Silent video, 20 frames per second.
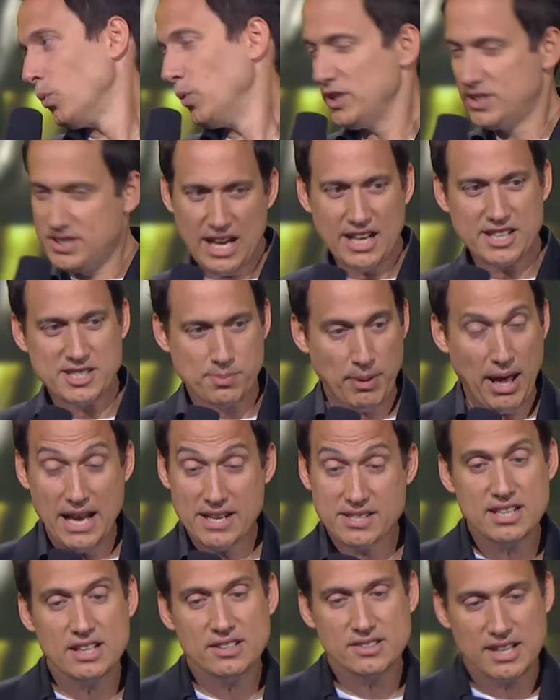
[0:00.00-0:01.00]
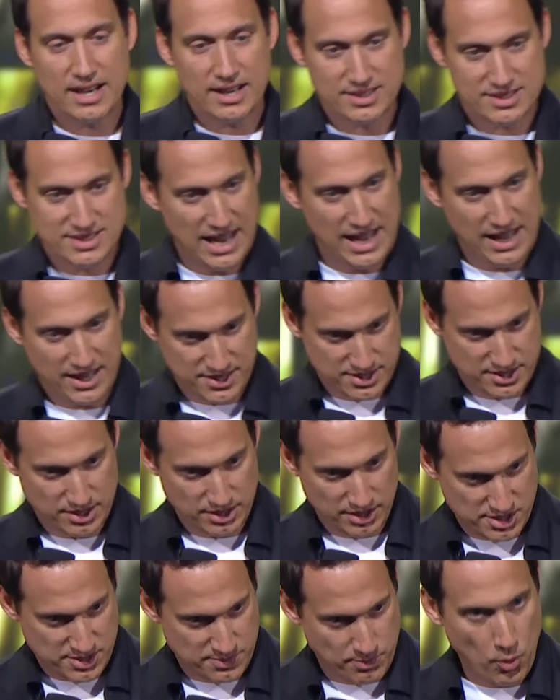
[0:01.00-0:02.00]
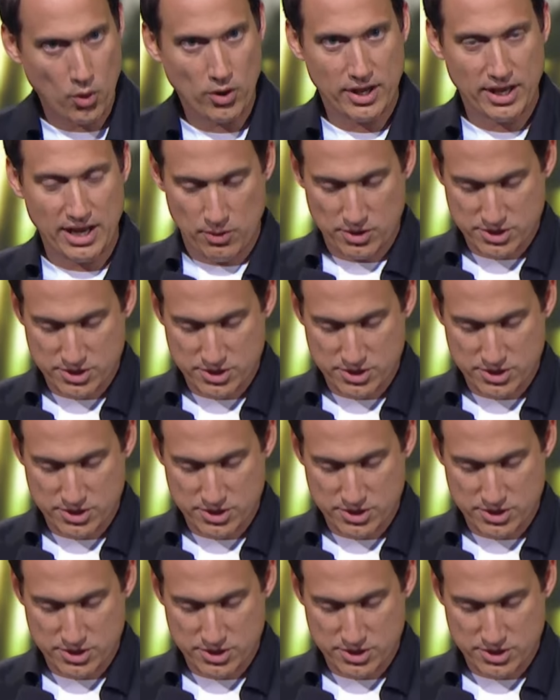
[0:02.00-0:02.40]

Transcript: We text black. I sent out a text this morning.